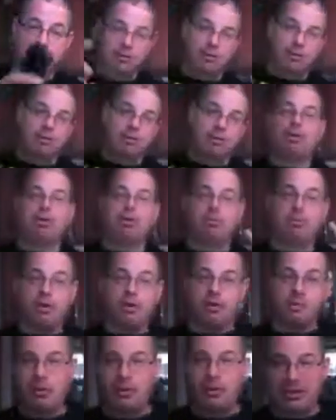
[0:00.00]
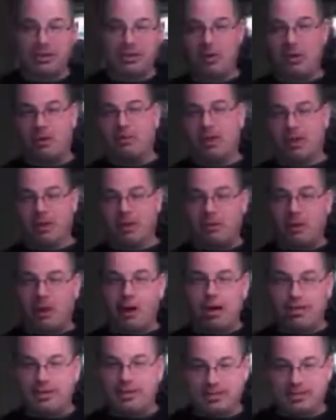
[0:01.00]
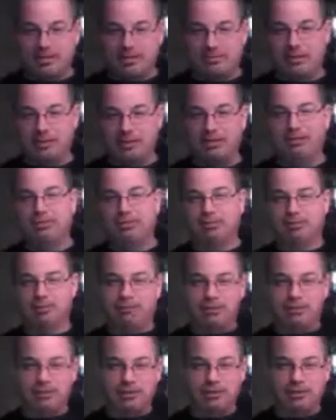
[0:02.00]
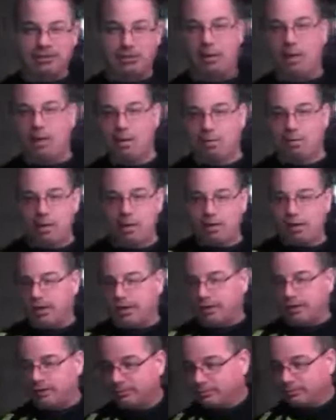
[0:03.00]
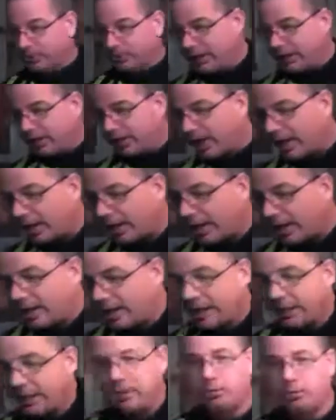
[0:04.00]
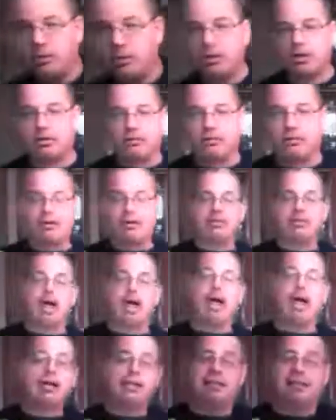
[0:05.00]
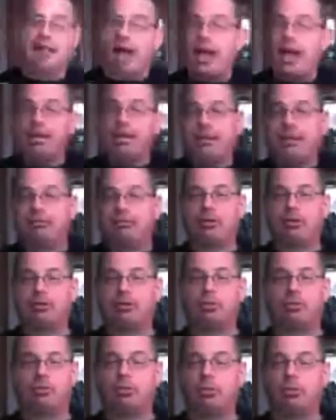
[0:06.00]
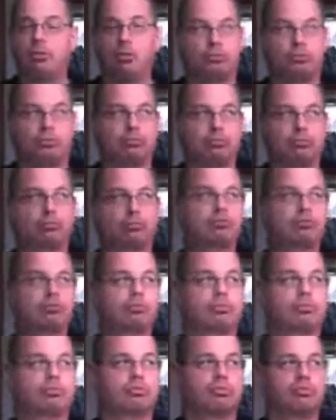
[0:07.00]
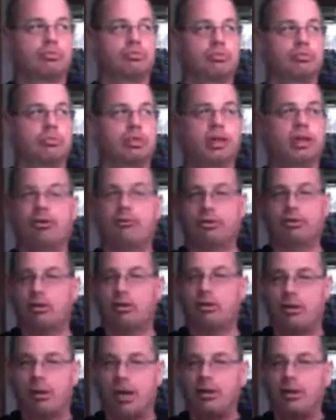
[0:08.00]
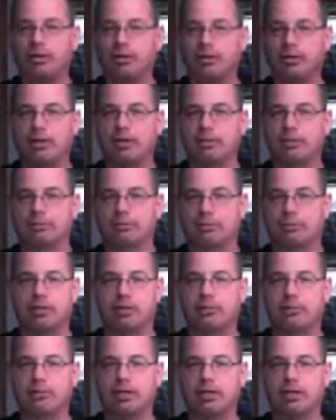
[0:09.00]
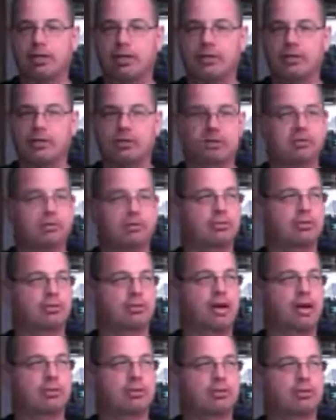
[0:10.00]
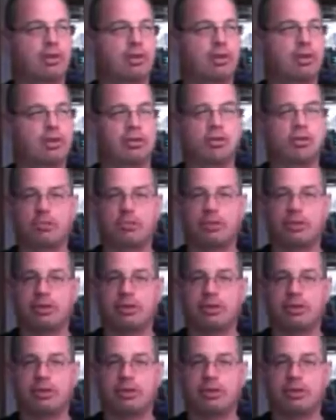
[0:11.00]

There's more than one more than one way to plot something, But uh, yeah, I, I, like your workarounds. I I never never knew about it until you know until you just taught taught it to me.